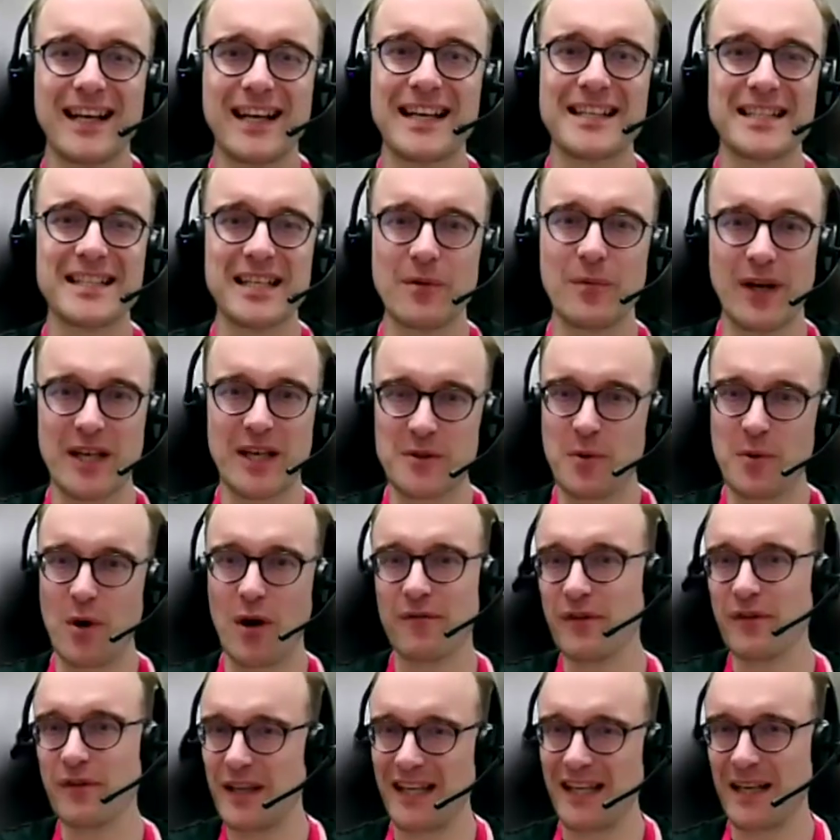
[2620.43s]
classic ways
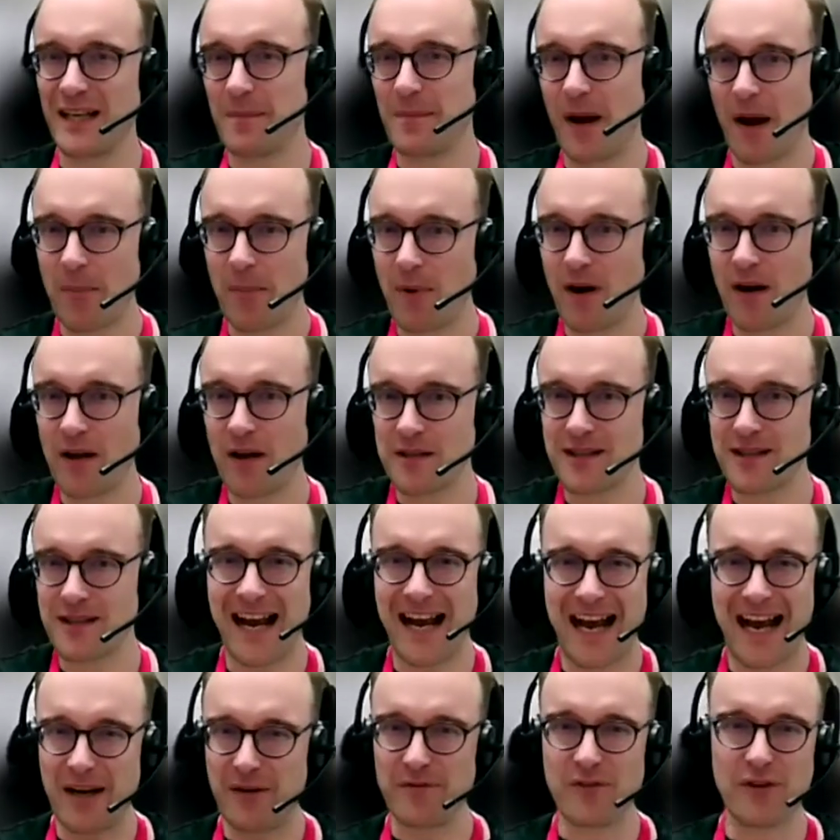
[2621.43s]
we often think about bias,
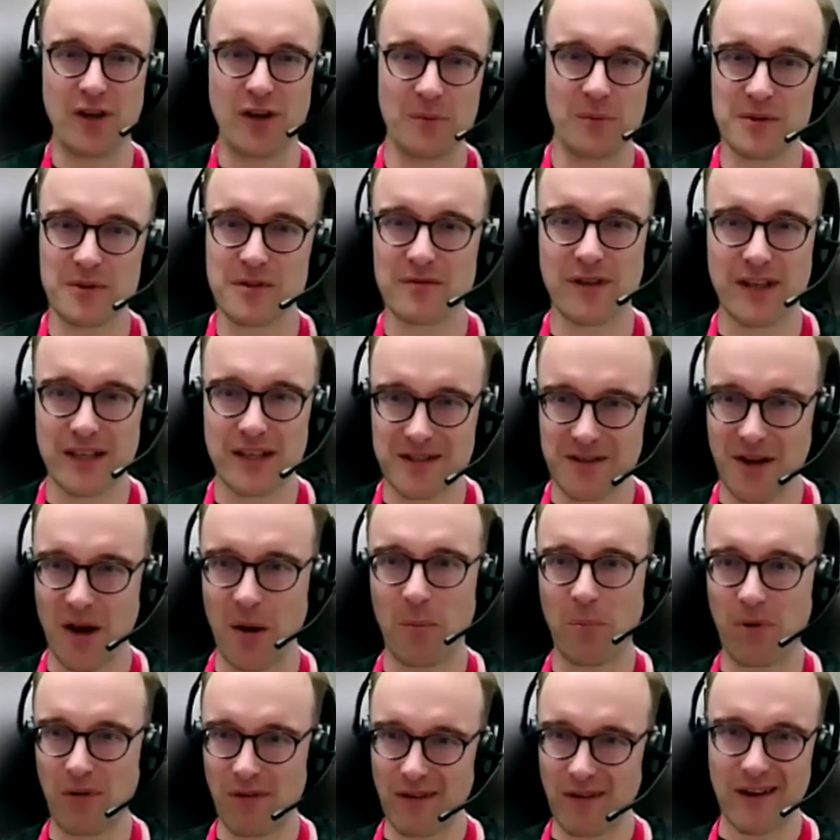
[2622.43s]
like adverbs, for
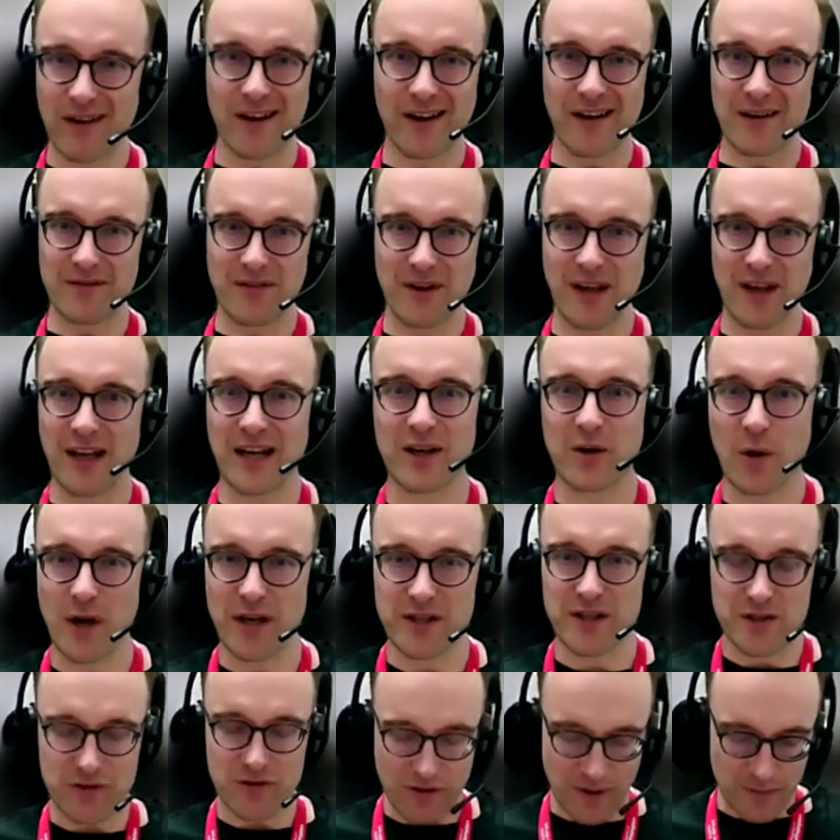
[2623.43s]
example, that kind of like are
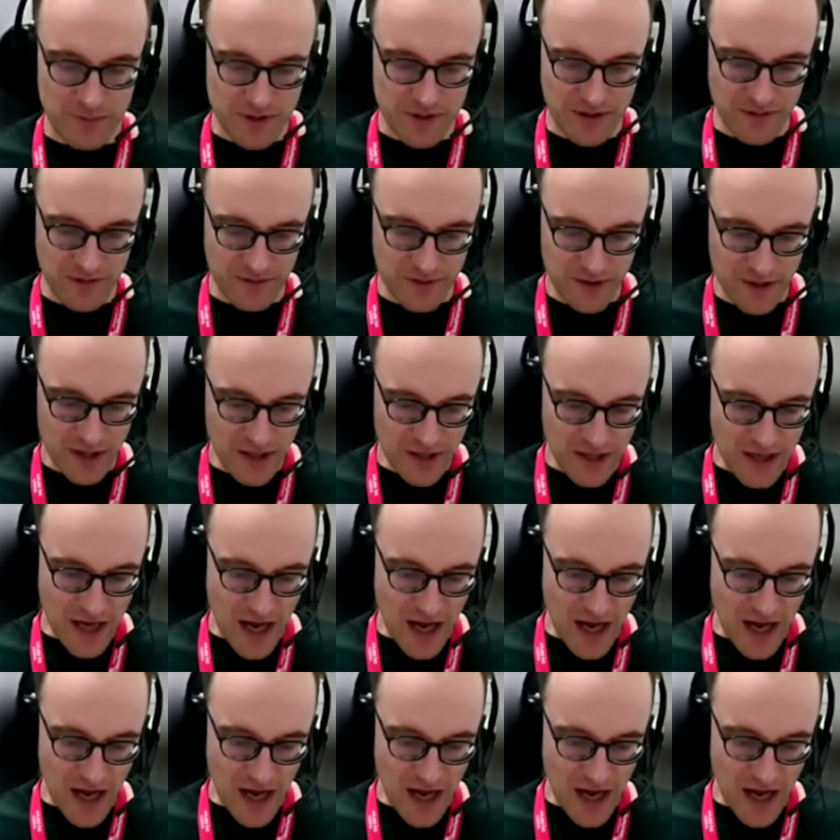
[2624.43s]
quite descriptive.